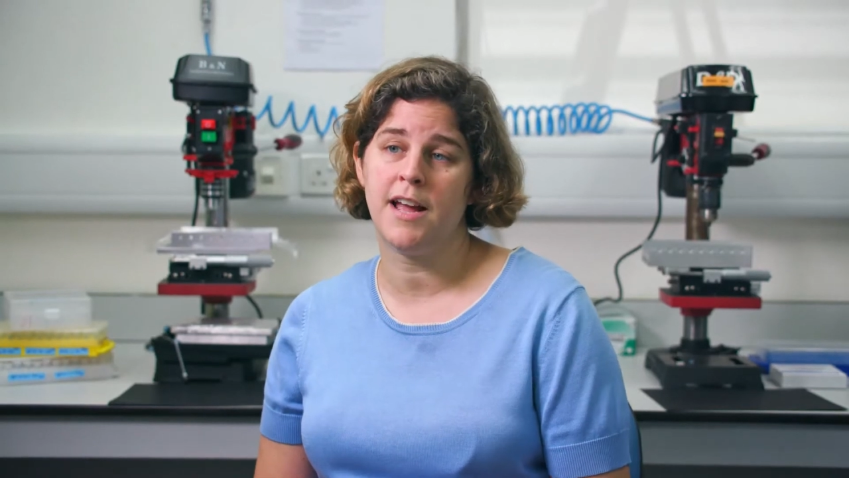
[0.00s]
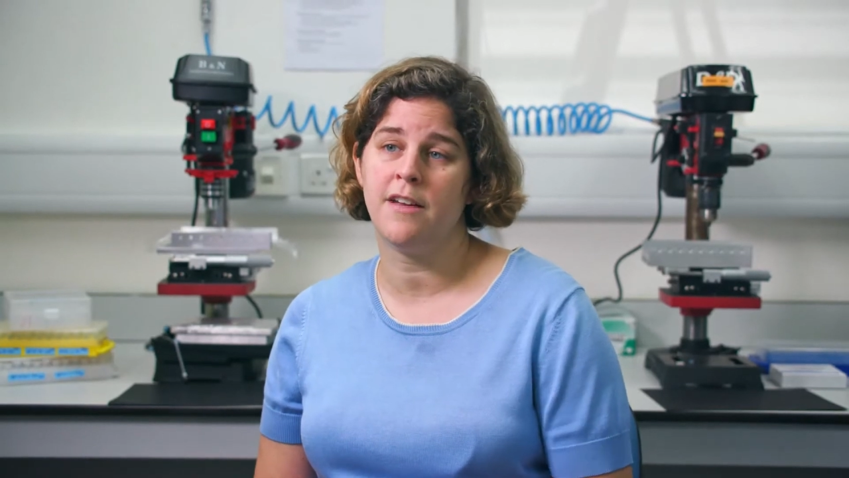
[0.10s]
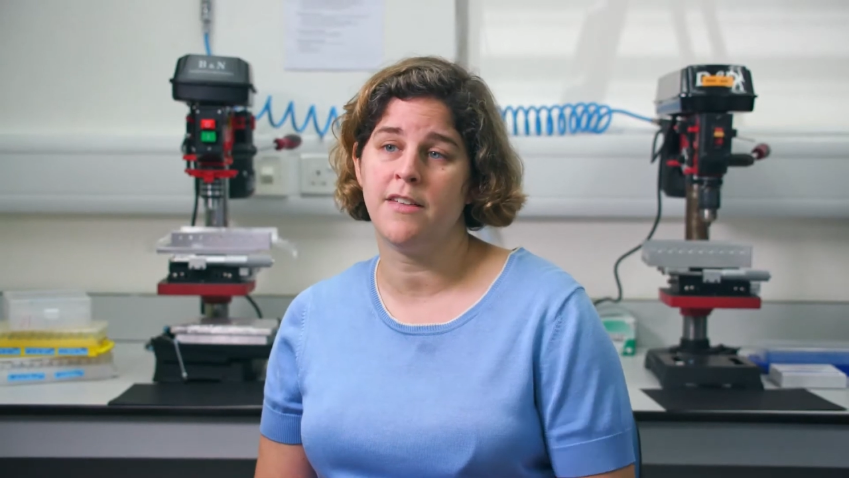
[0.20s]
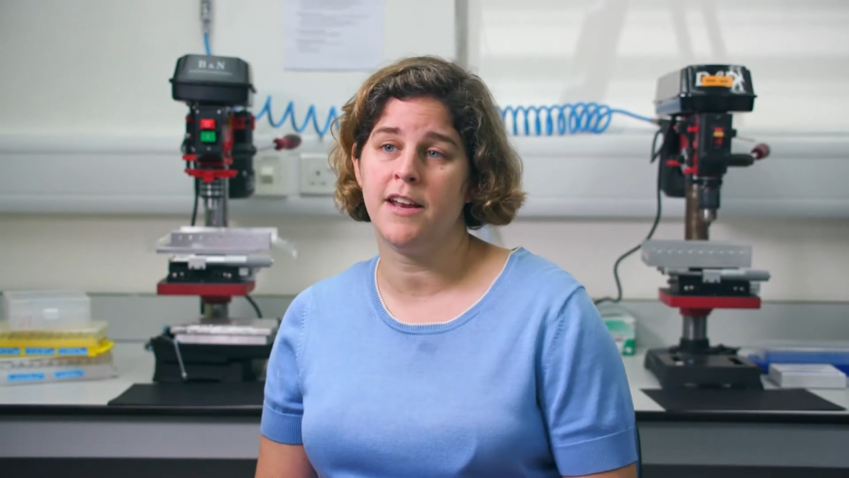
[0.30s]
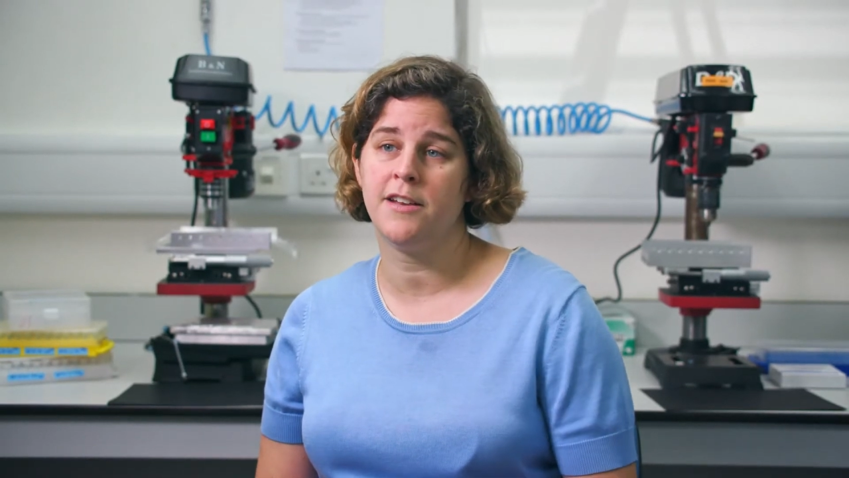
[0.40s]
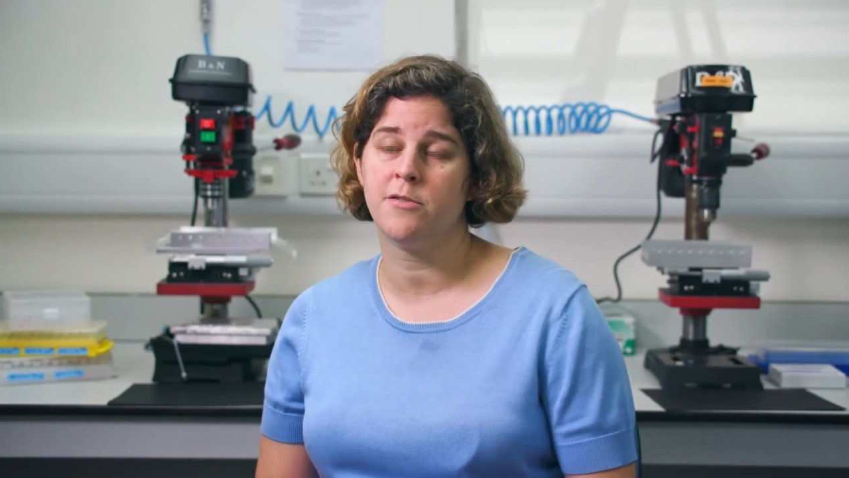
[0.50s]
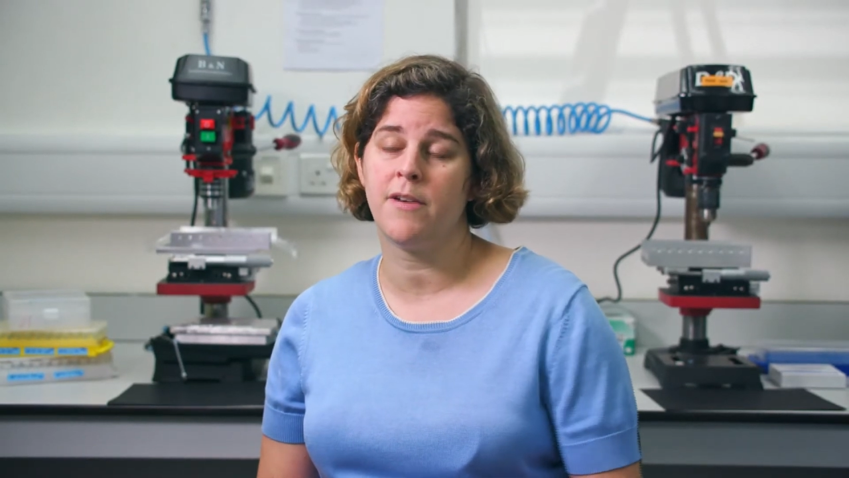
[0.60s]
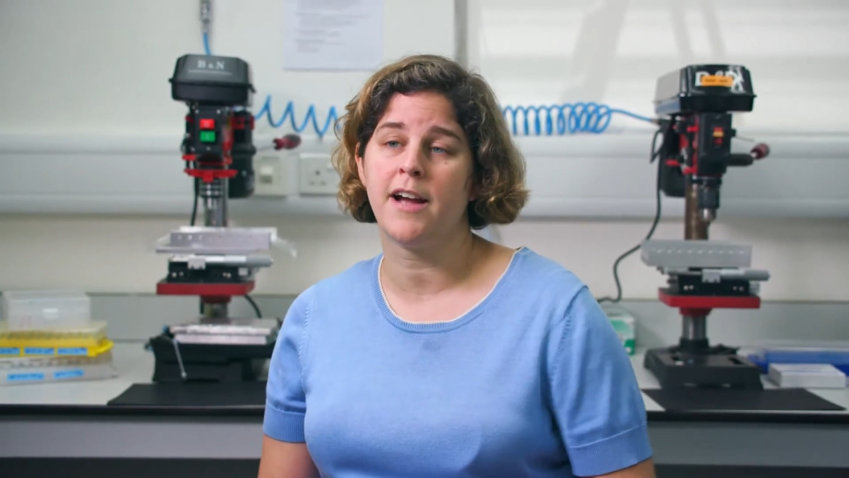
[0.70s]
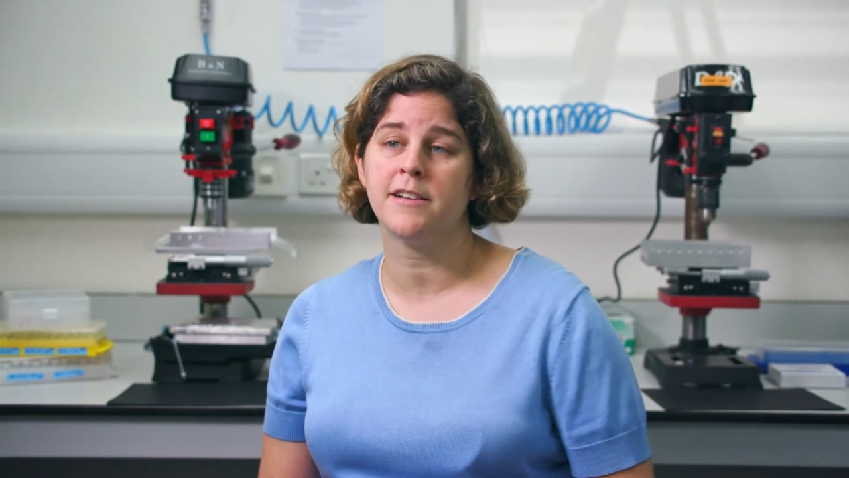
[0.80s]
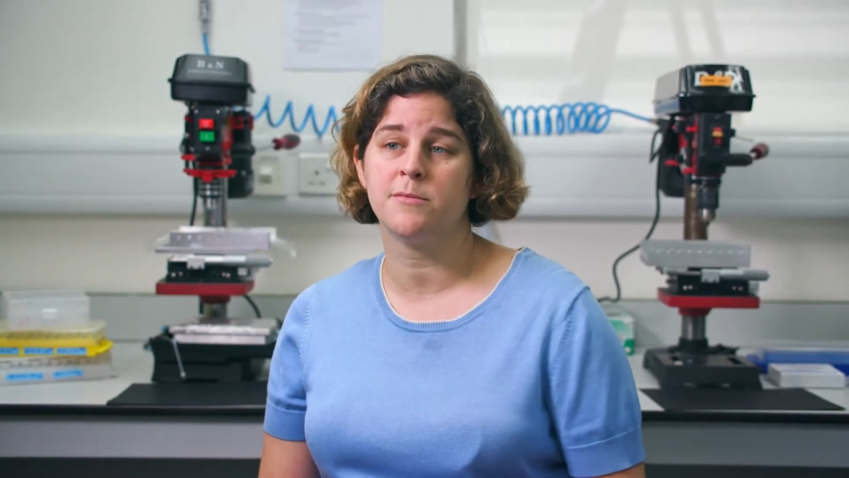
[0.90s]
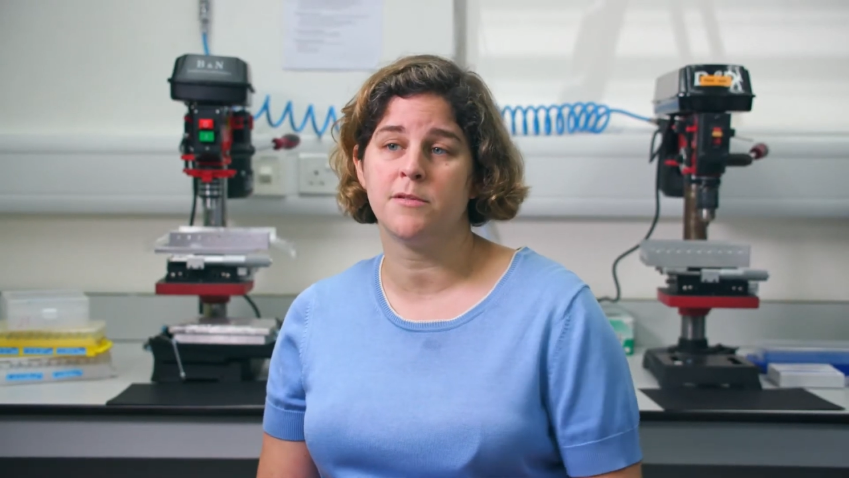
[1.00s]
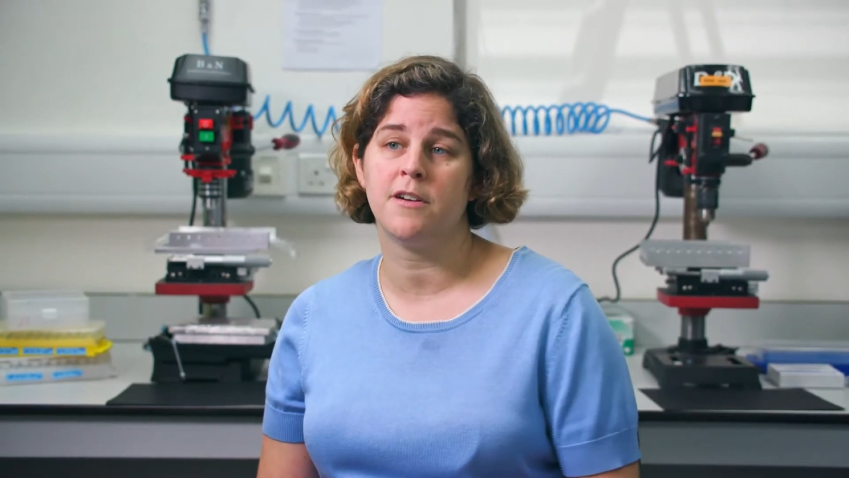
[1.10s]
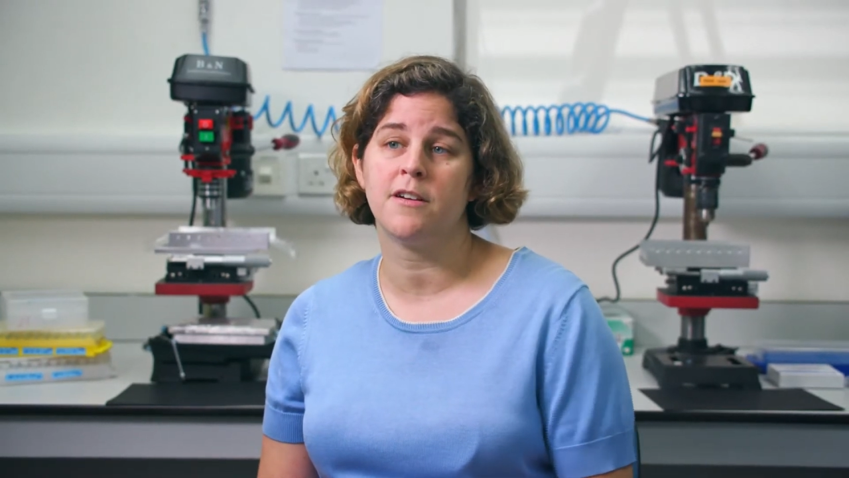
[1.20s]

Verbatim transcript: how that interacts with our